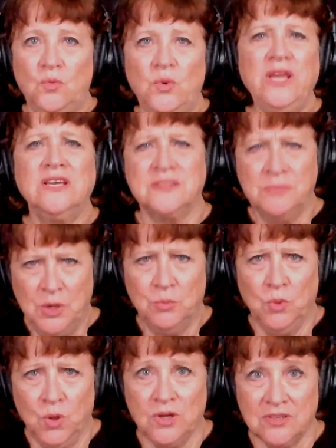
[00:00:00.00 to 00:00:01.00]
we as mere
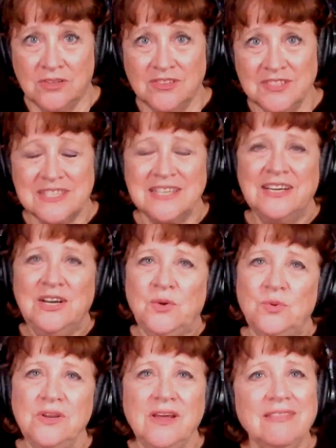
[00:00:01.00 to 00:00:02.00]
mortals
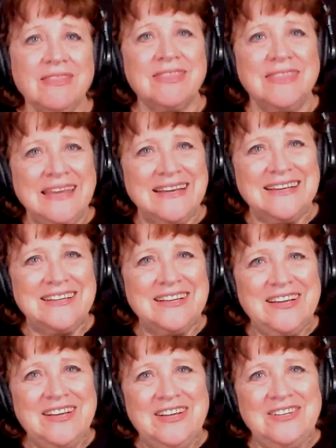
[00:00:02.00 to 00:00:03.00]
would not think
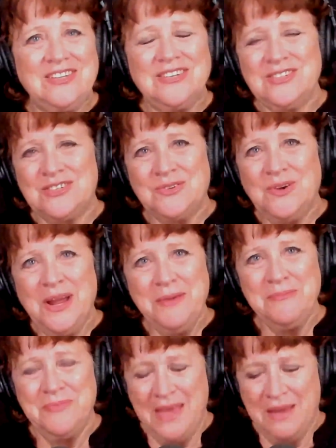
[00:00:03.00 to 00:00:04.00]
to describe that